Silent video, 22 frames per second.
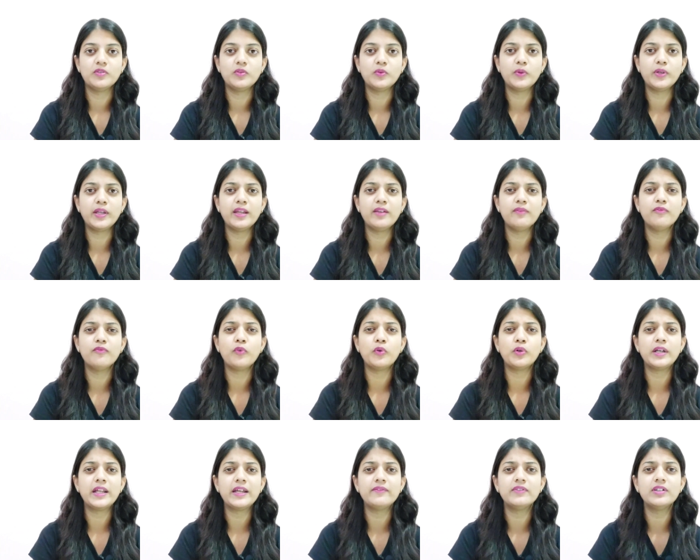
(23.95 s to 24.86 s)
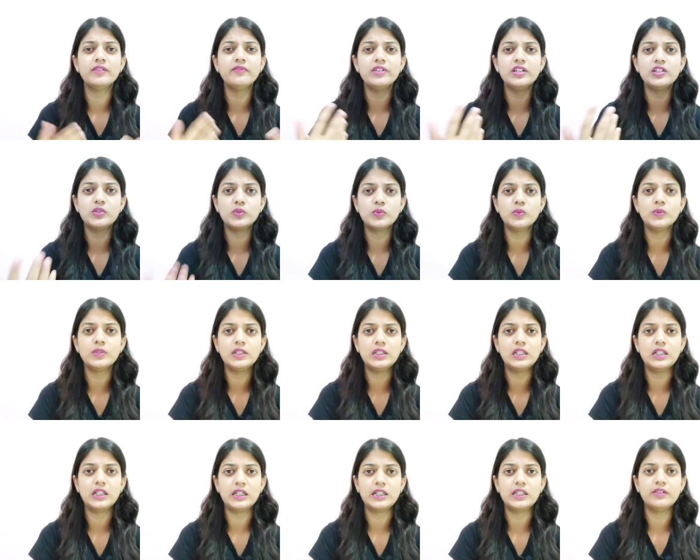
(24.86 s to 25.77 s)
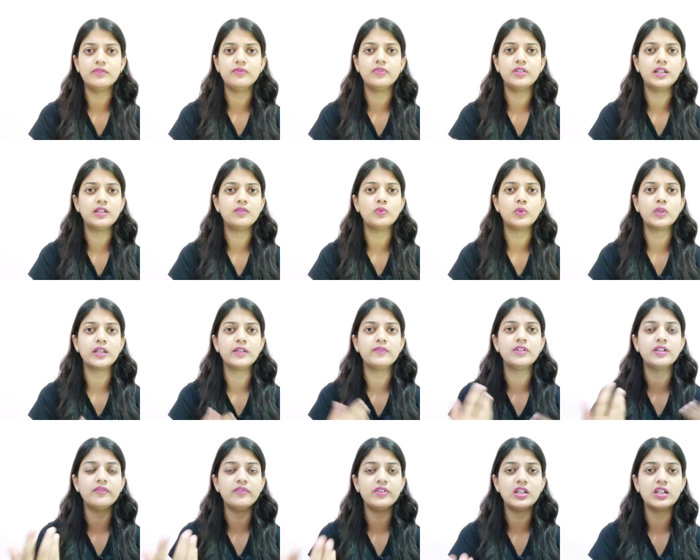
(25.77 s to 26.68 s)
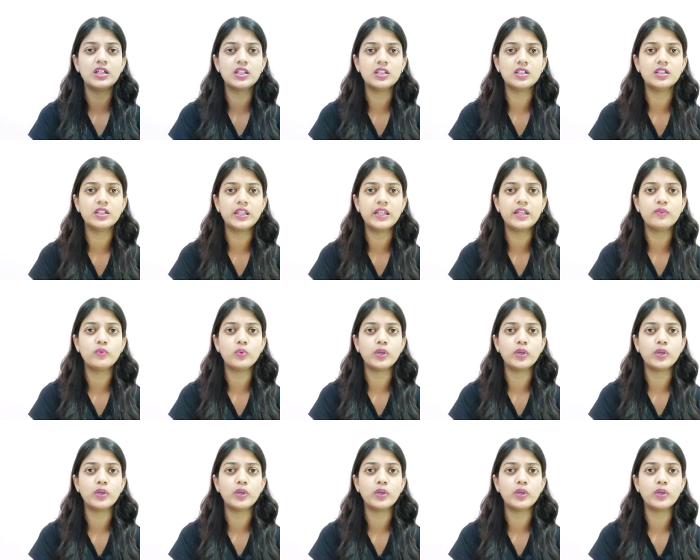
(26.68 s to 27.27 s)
Okay, whatever we do in life, like whatever we are learning,